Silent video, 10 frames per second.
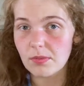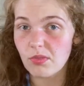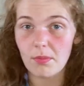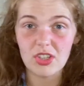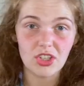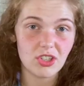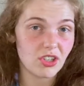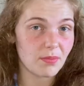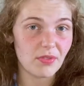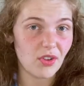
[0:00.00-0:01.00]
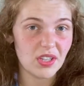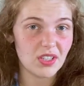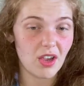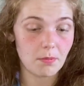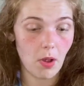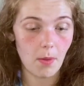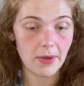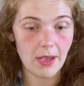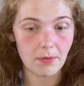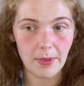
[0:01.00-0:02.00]
and probably should have done it before they started
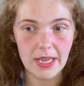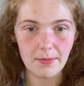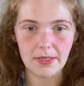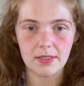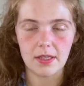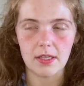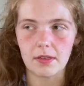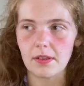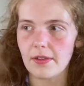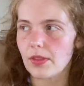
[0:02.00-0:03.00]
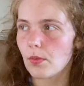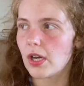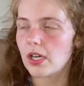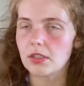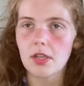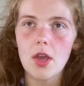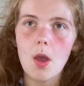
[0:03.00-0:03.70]
popping out babies to live in the world.